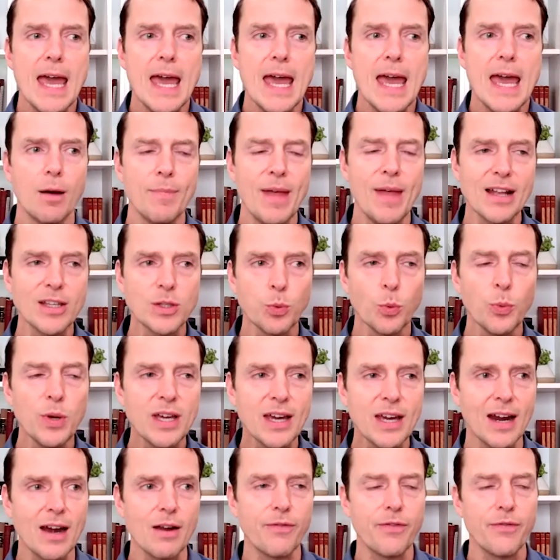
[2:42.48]
and um, that's when
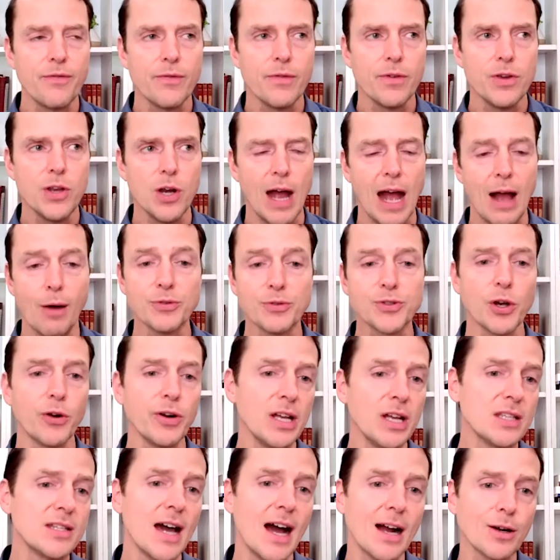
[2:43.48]
we kind of you know I was
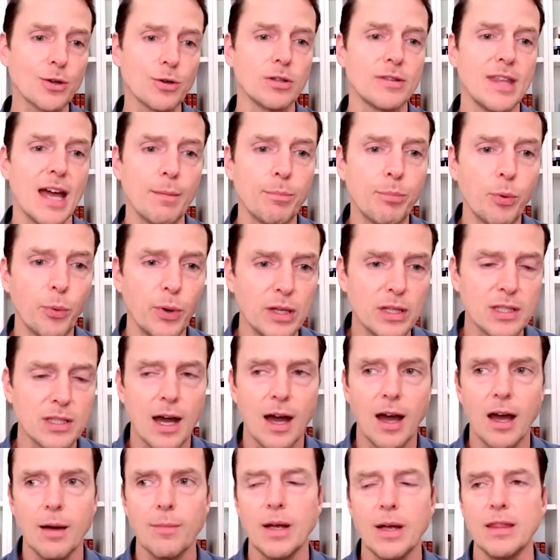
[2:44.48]
already a doctor at that point
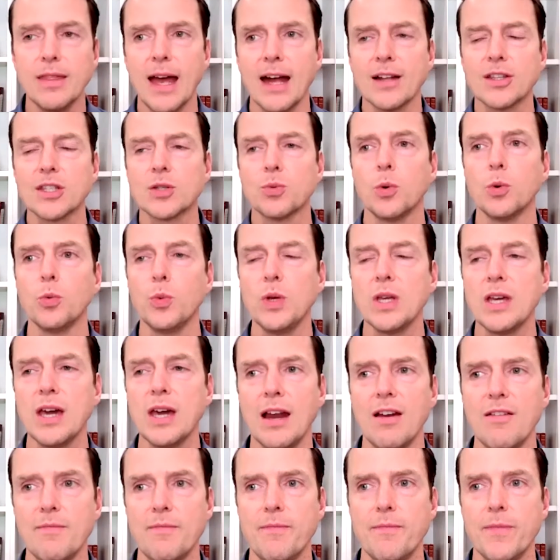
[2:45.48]
in time, and that's when we
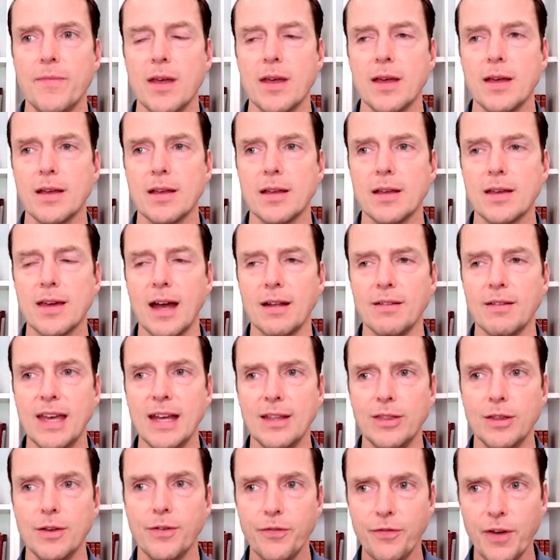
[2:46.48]
kind of got
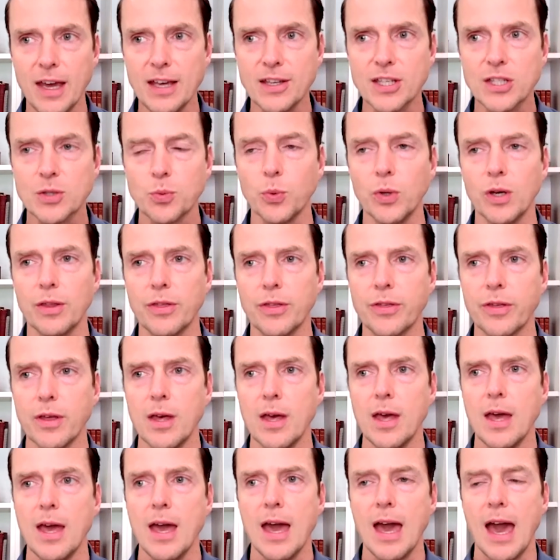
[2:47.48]
hit in the face with
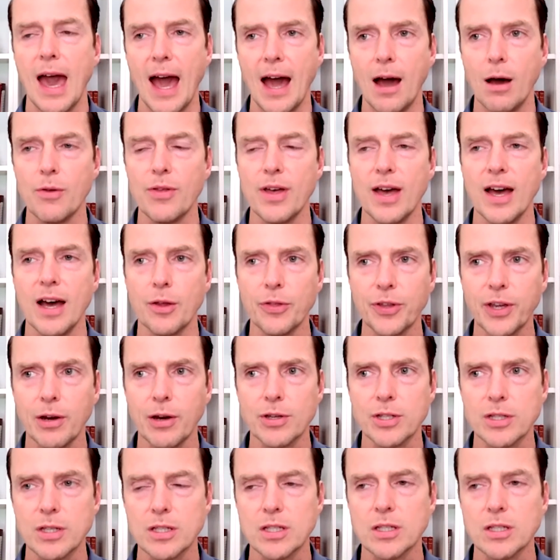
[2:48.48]
how the
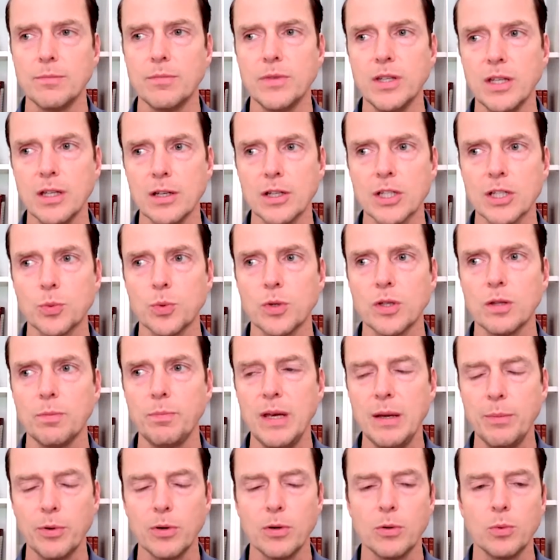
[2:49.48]
healthcare system deals with
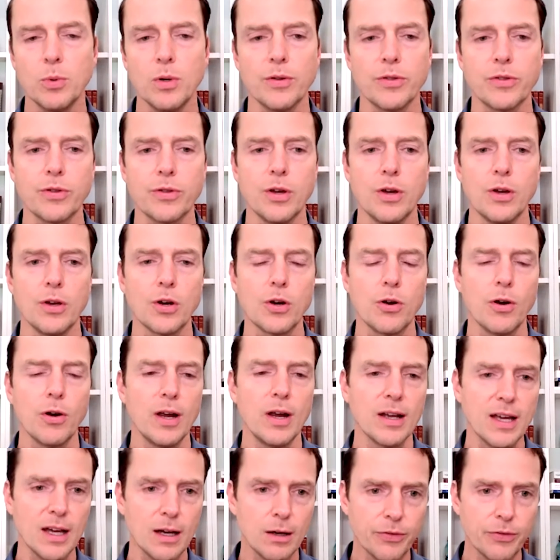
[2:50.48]
people with
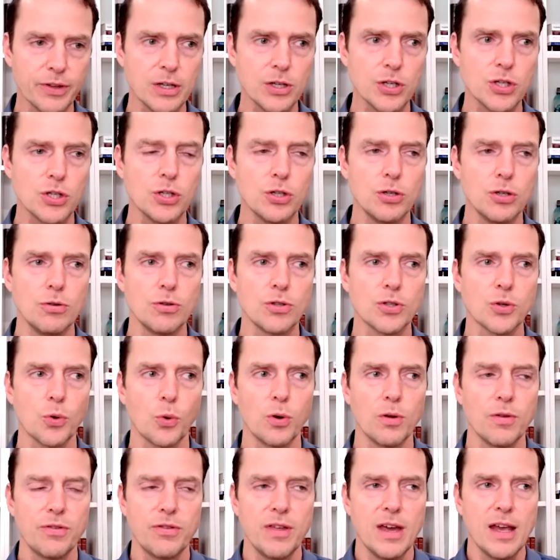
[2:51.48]
chronic health issues
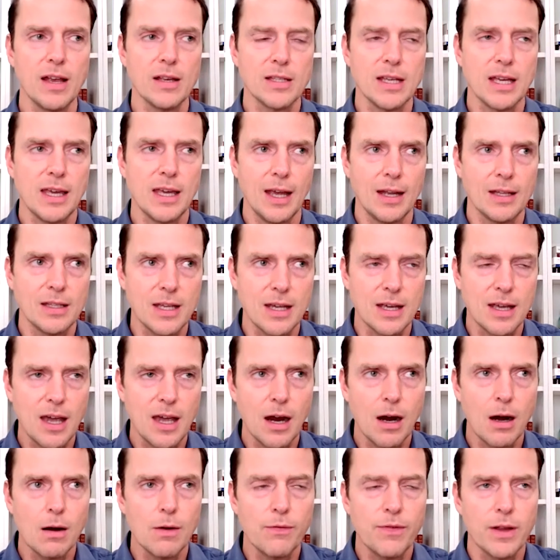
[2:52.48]
or things they can't take
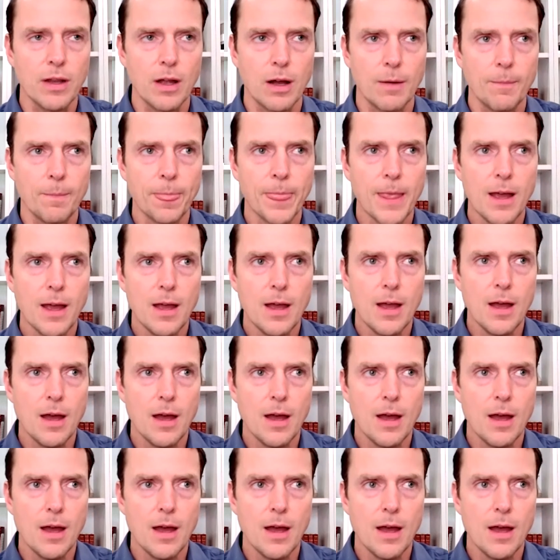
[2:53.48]
care of. And um,